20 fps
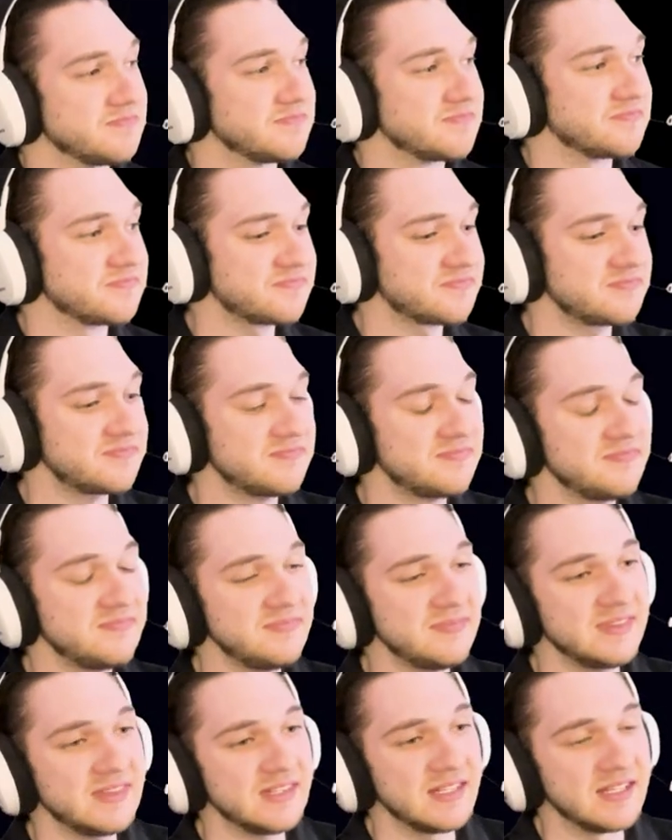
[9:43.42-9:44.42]
Funtime
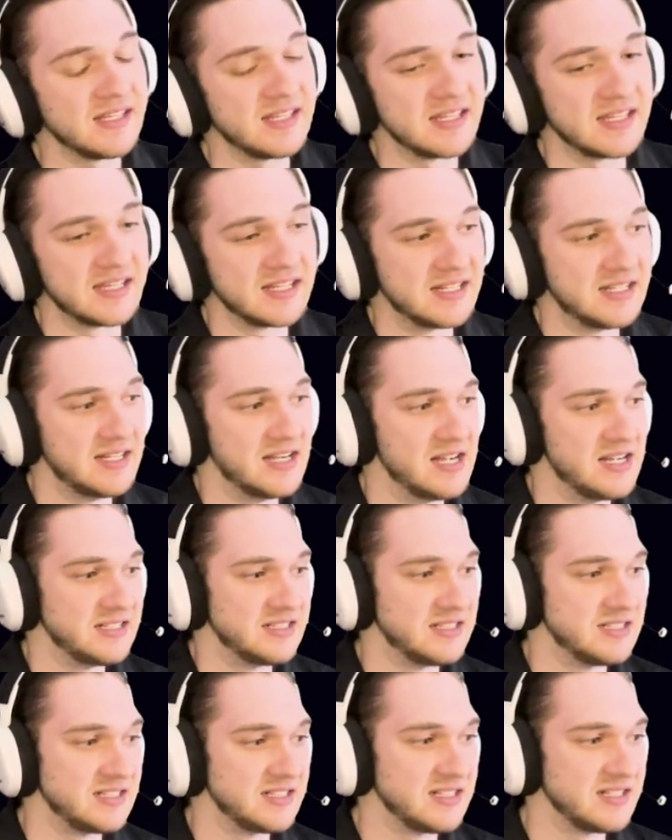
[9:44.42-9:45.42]
Auditorium maintenance
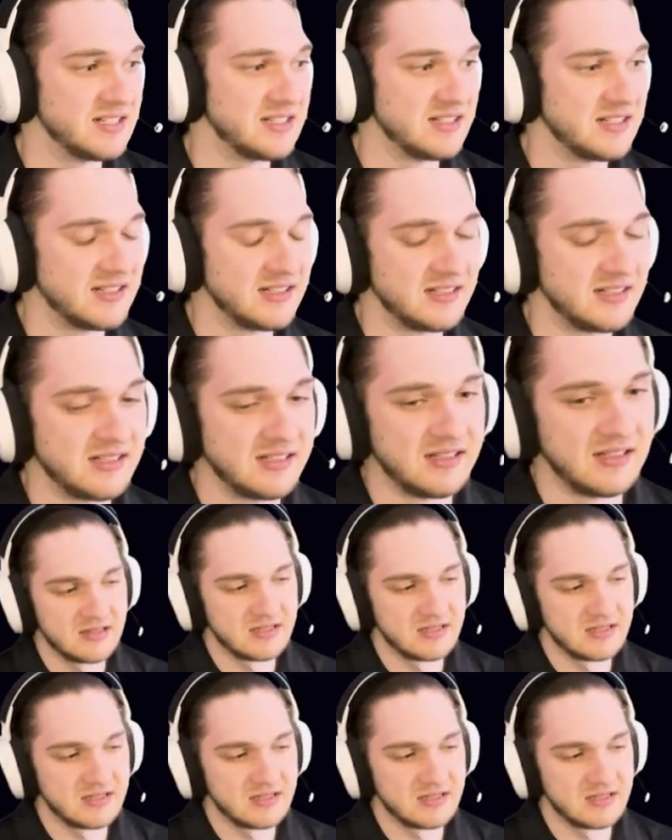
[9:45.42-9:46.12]
vent opened.